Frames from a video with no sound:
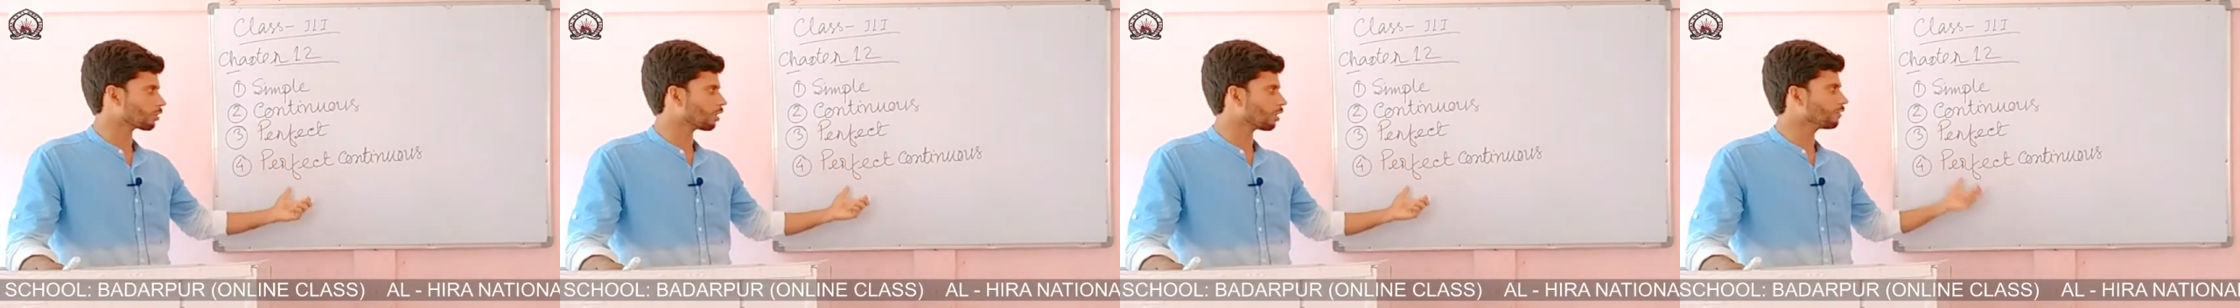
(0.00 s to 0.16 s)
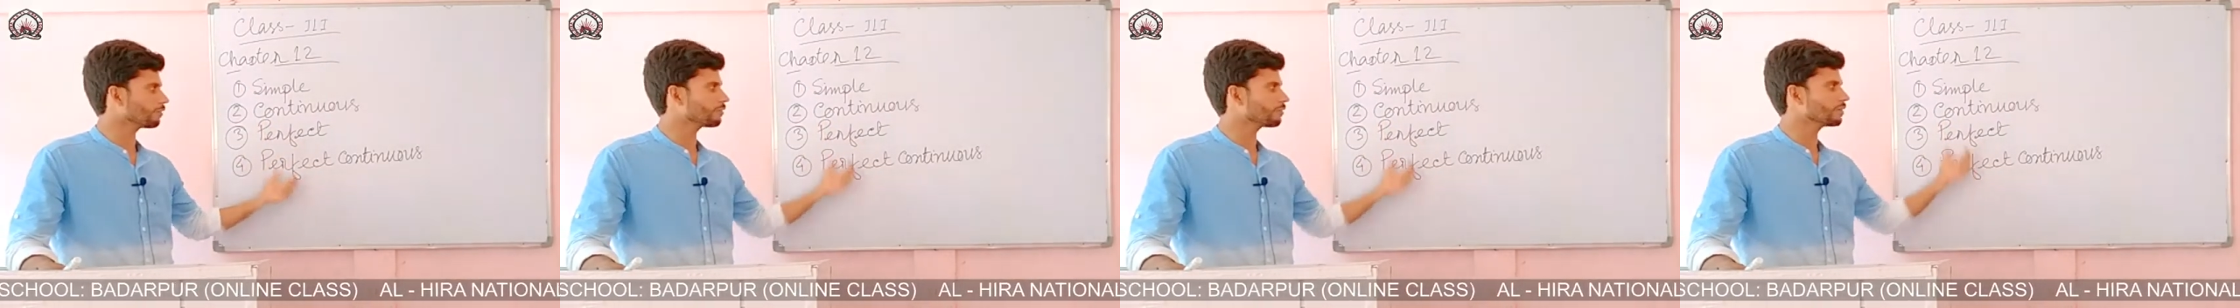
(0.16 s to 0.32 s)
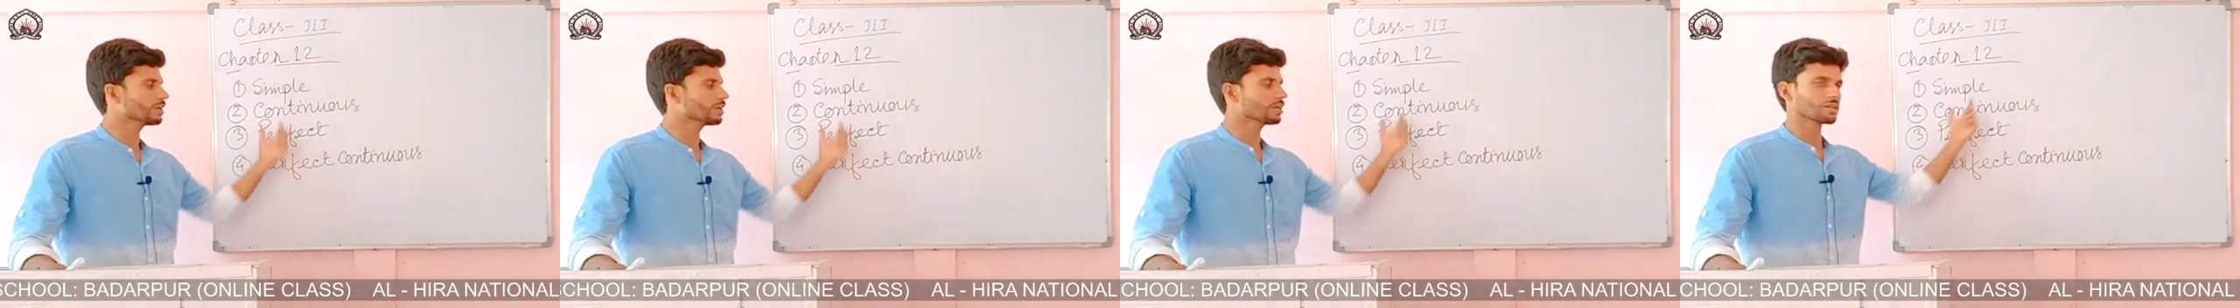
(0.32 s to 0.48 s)

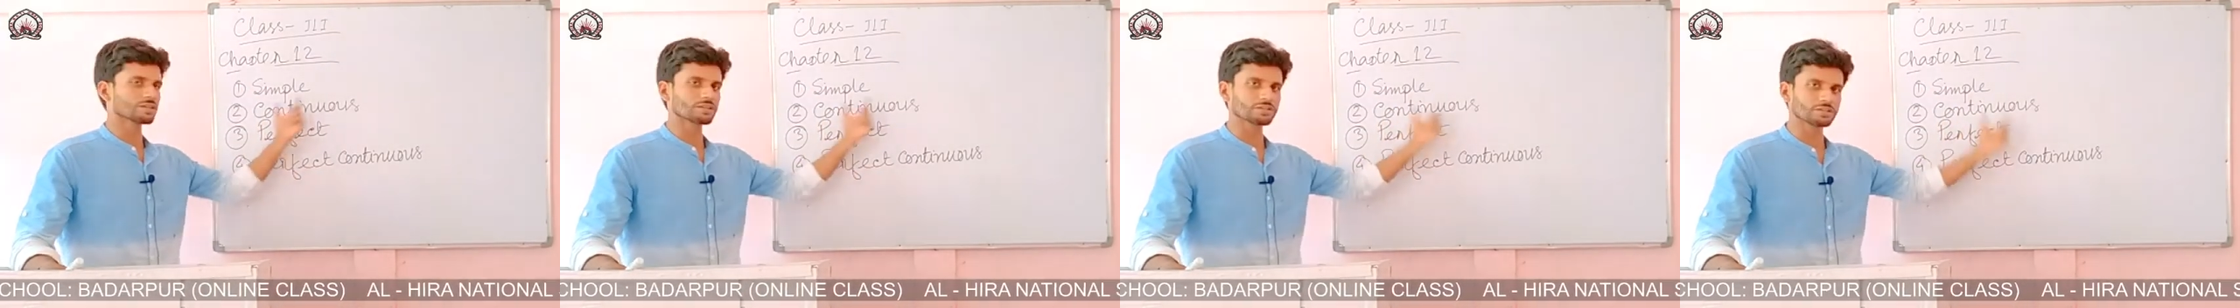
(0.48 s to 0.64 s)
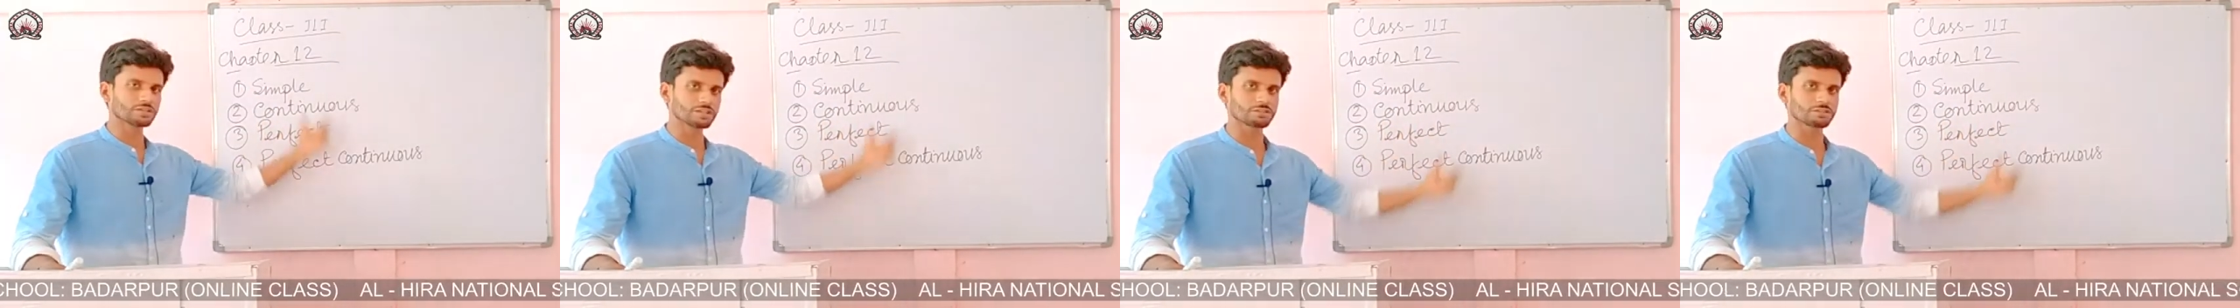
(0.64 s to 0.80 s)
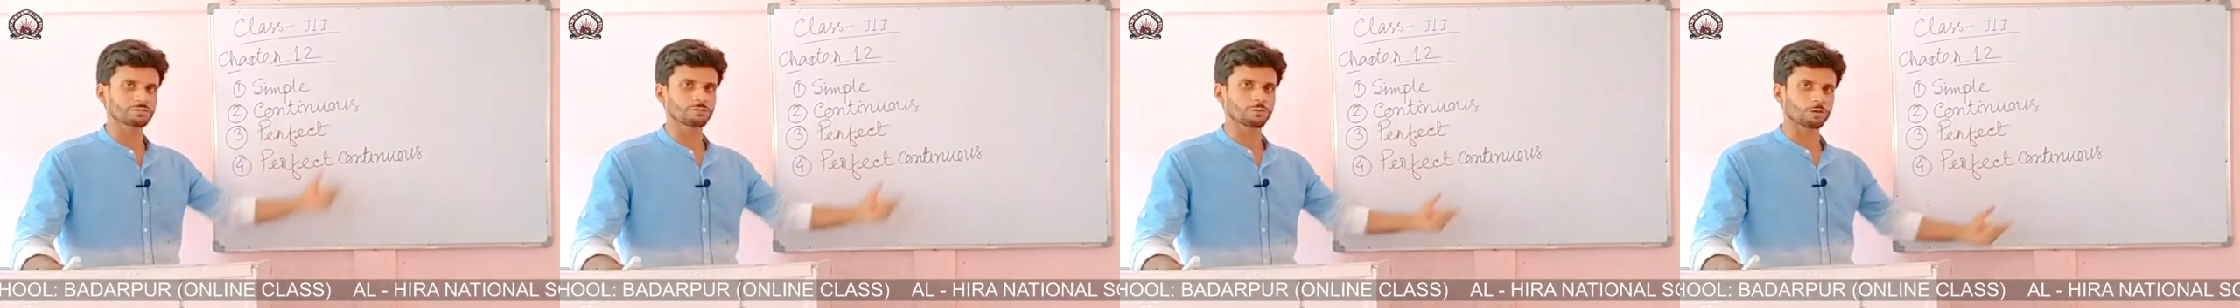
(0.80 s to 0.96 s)
of
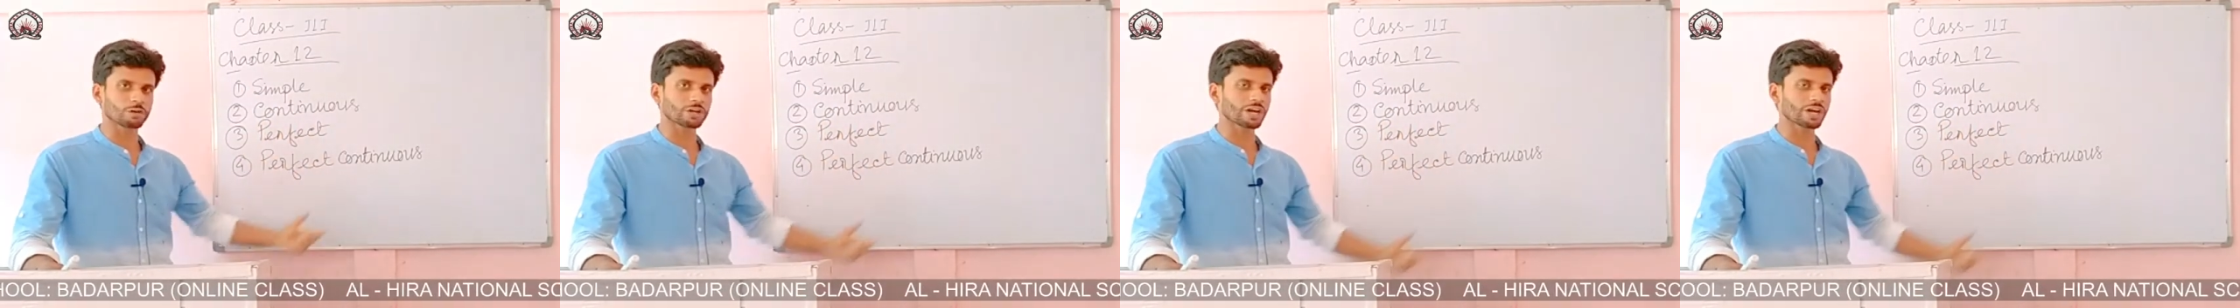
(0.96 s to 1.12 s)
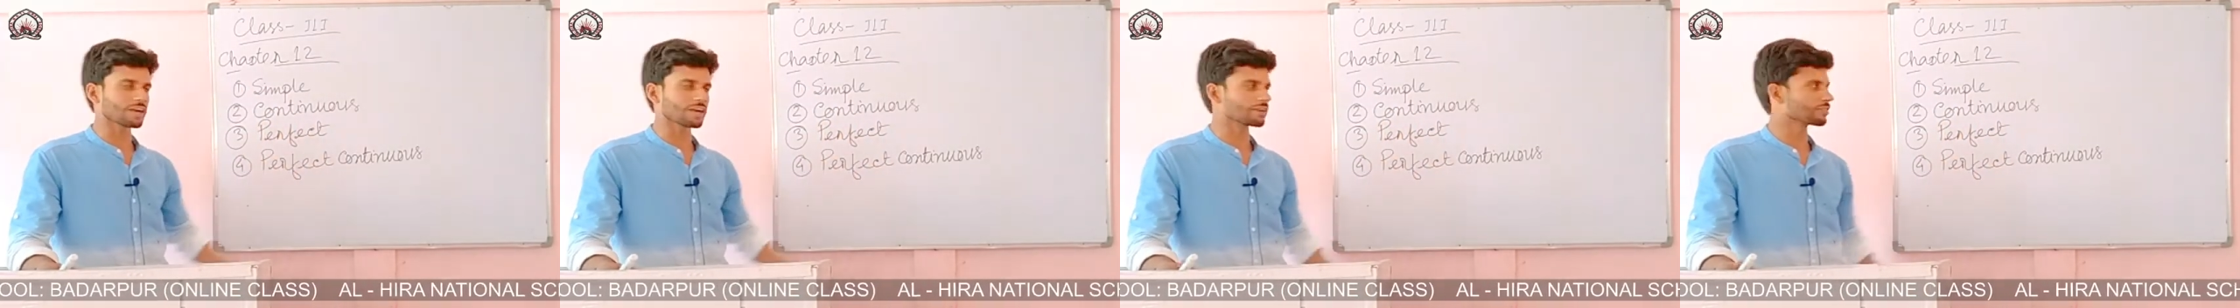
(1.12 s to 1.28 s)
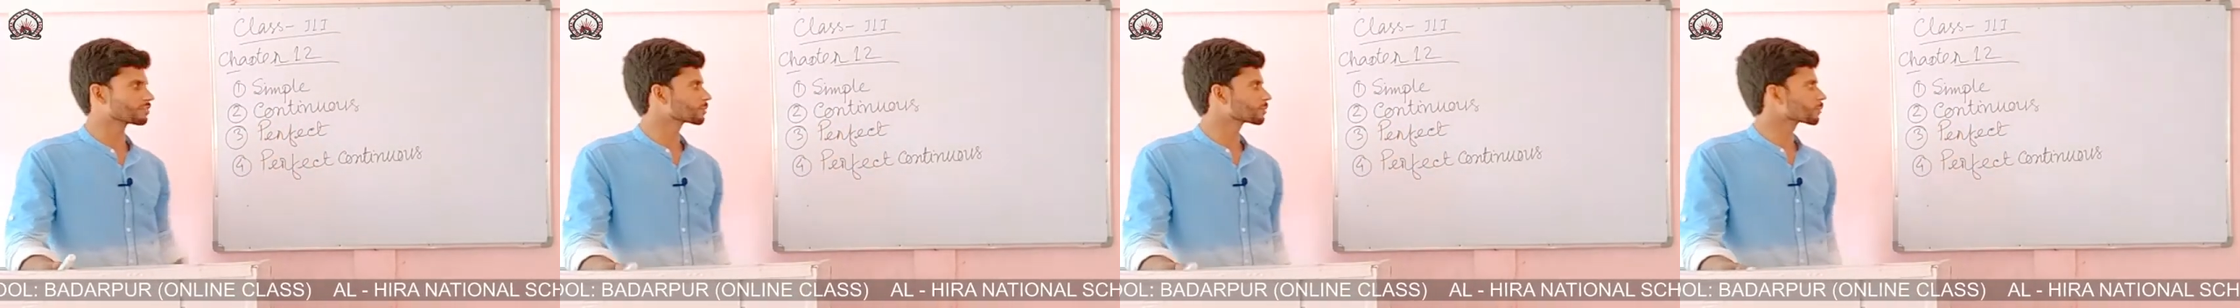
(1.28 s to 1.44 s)
these 4
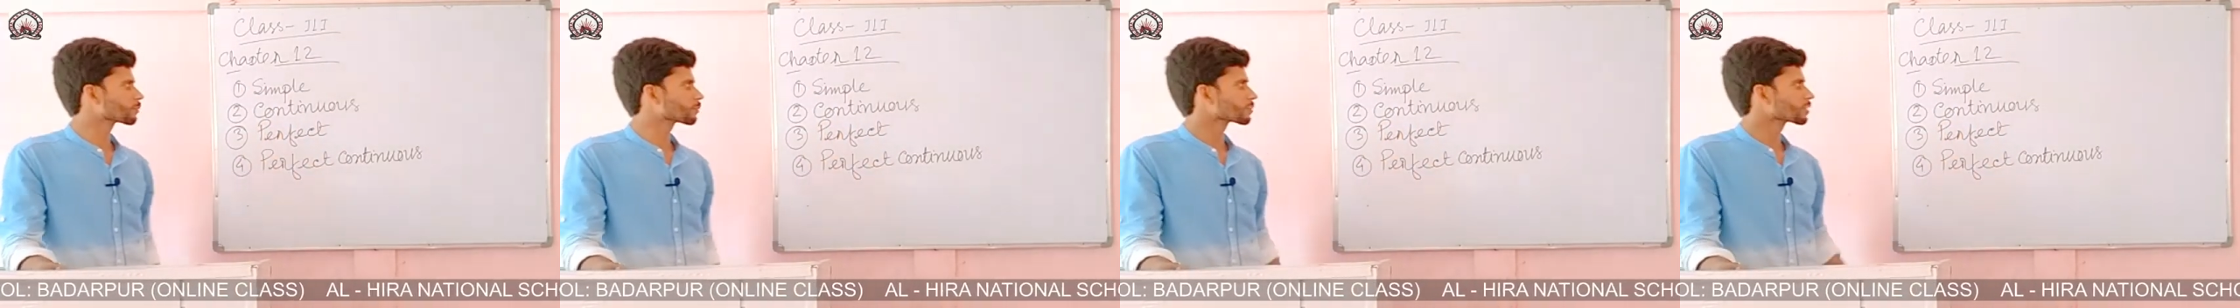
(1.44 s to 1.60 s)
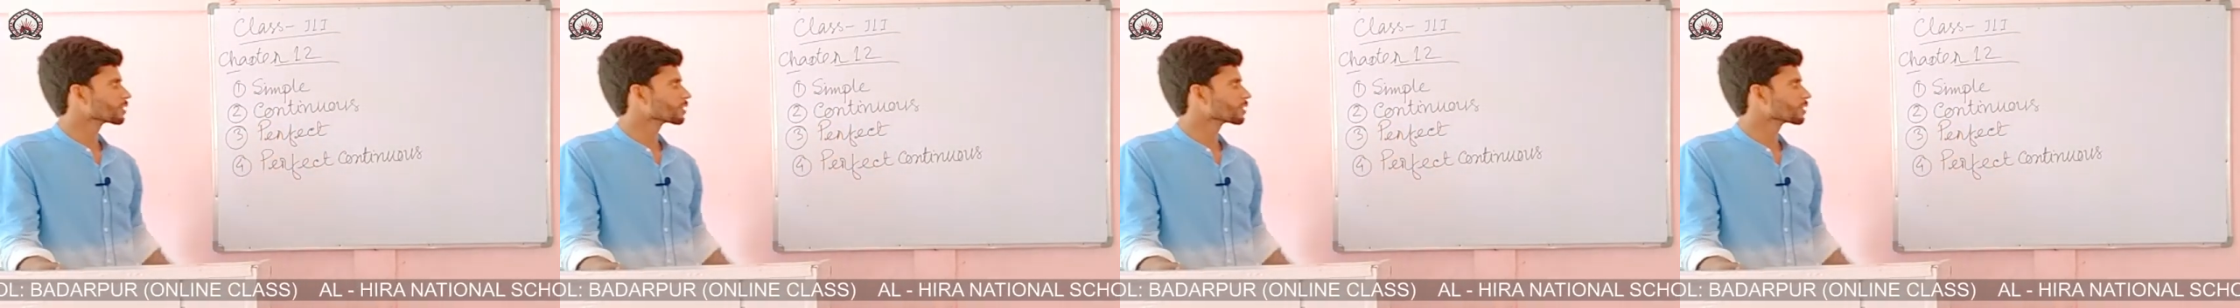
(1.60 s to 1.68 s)
kinds.